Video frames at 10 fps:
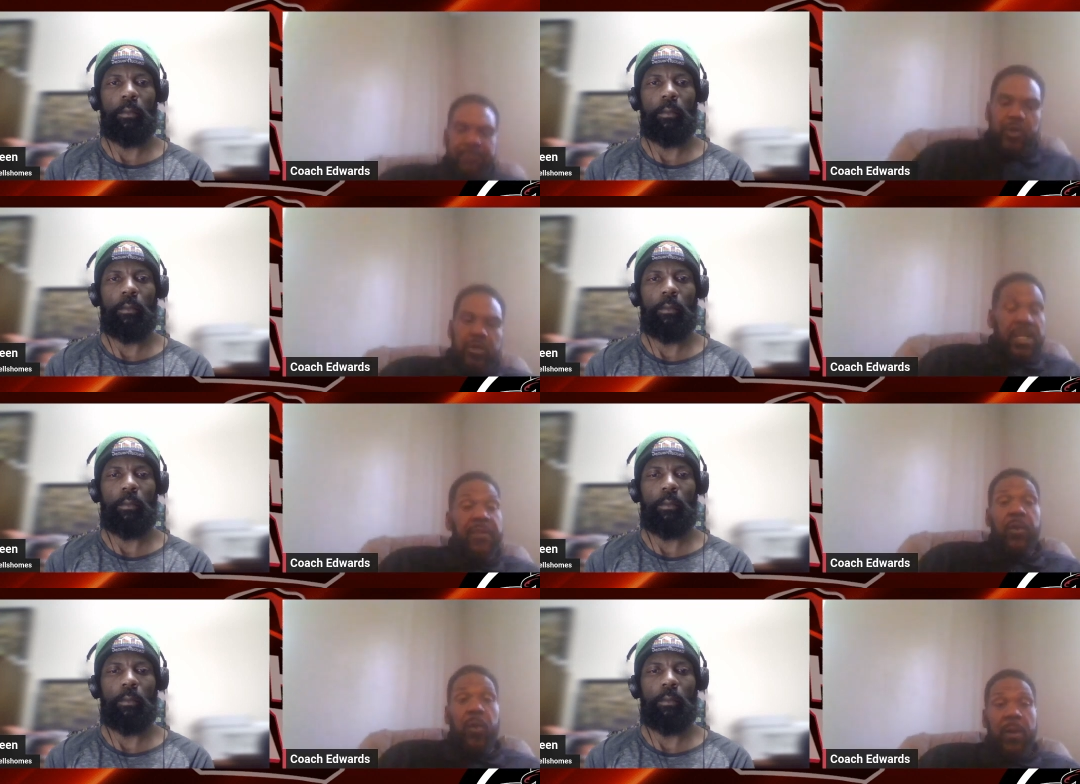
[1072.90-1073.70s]
Speaker 1: was
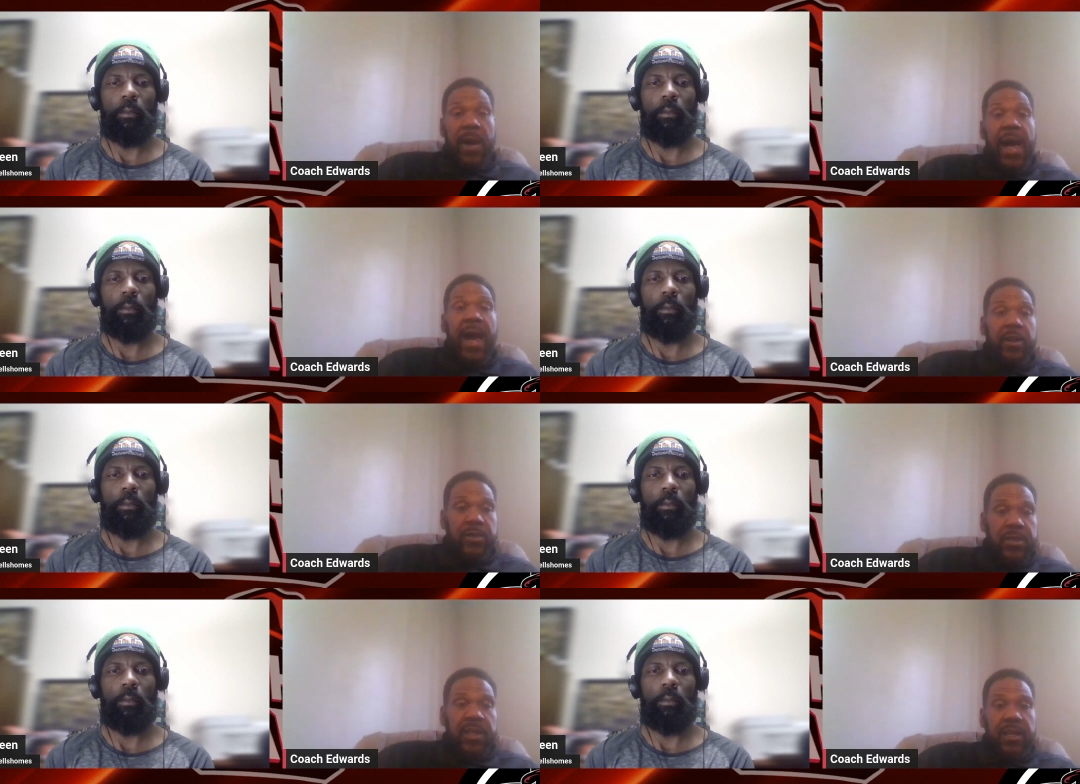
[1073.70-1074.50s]
definitely one of my
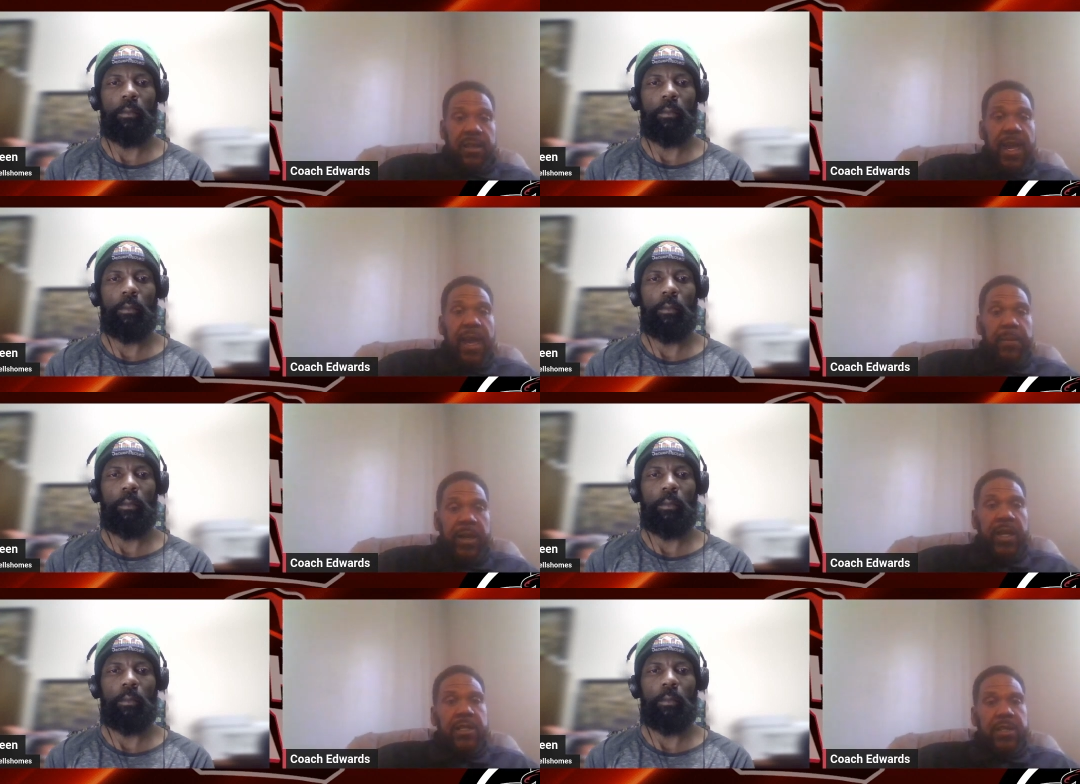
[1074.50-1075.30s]
idols that got
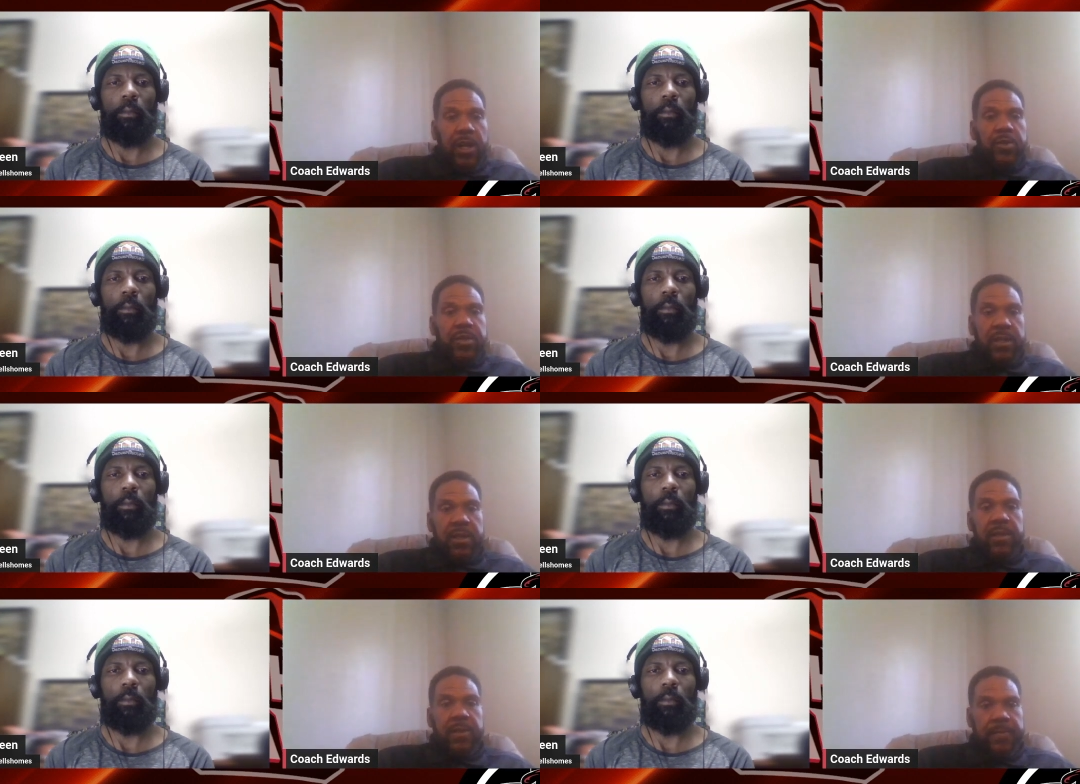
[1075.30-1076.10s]
me
Speaker 2: into coaching.
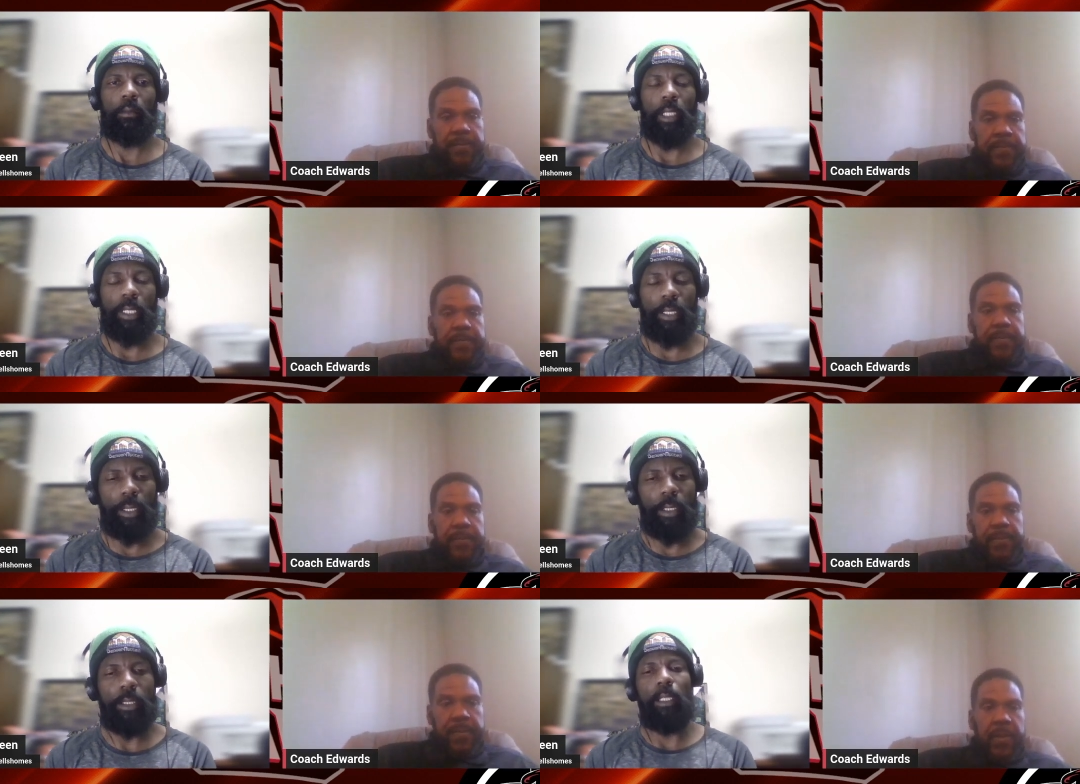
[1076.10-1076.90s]

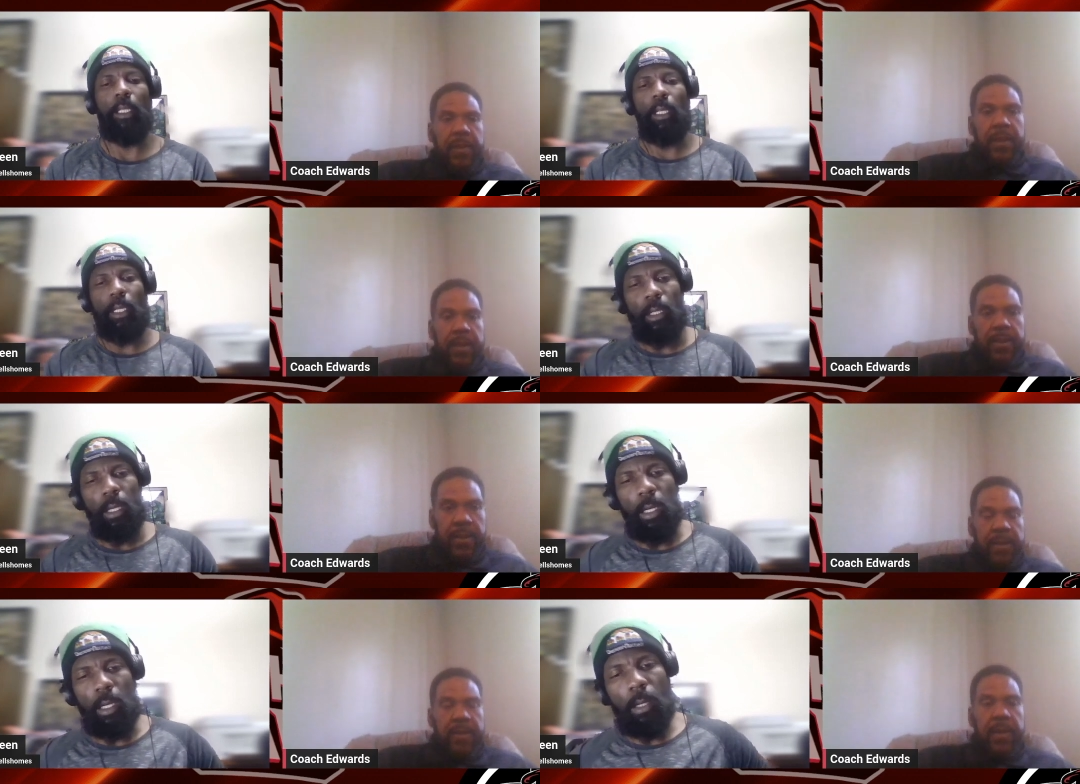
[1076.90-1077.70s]
Nice.
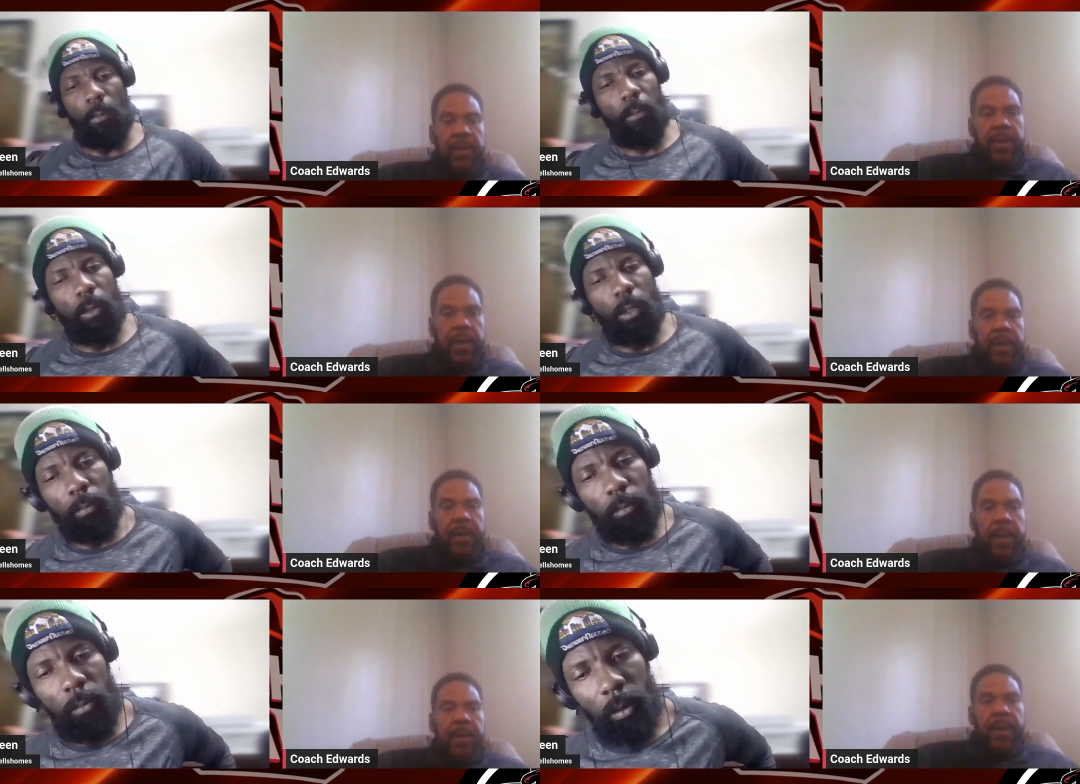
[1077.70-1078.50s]
Um,
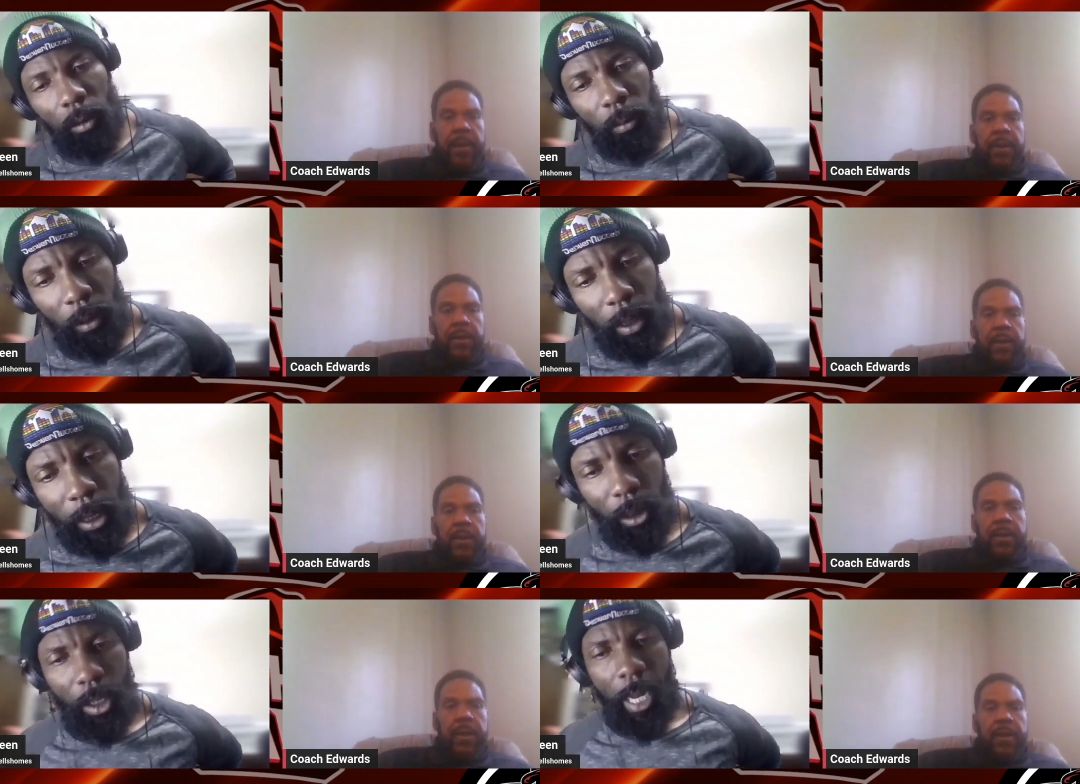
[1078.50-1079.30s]
well, let me
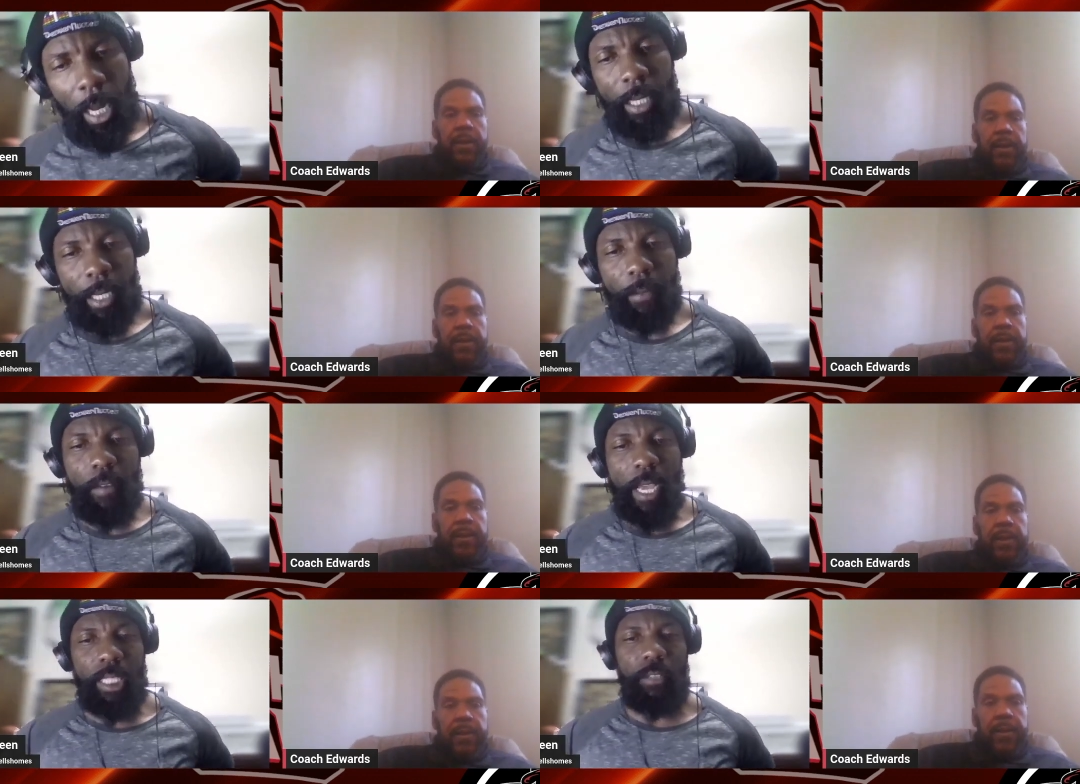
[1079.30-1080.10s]
ask you, you got any
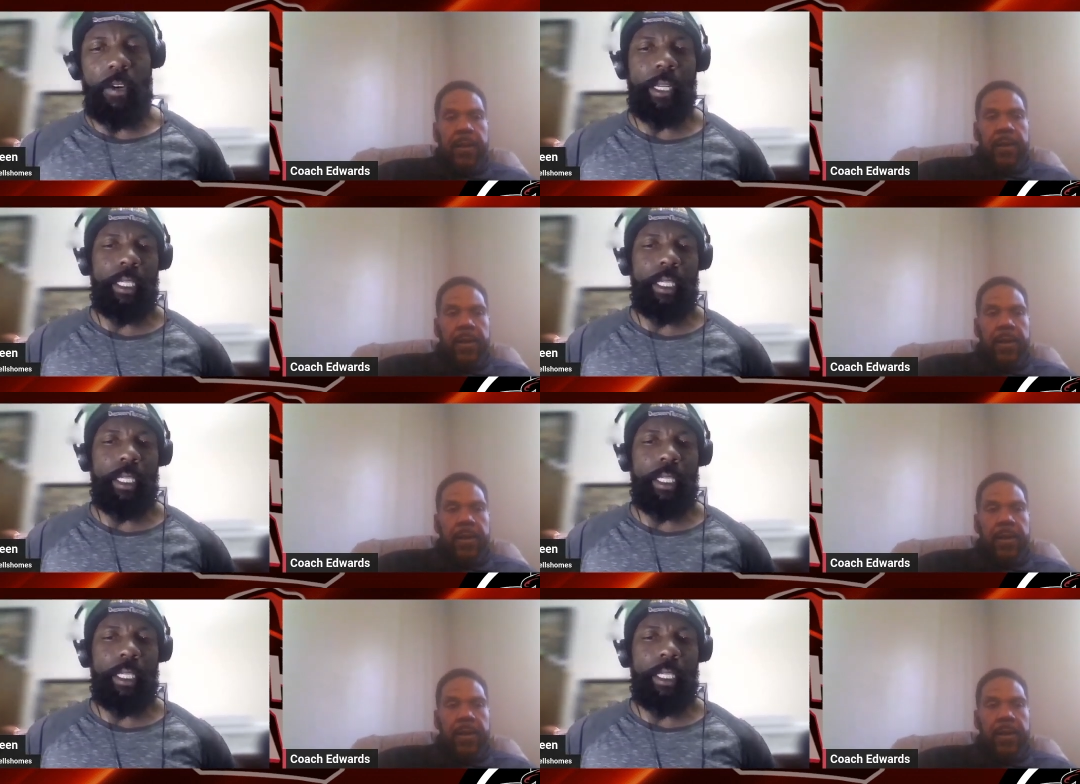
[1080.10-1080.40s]
advice for any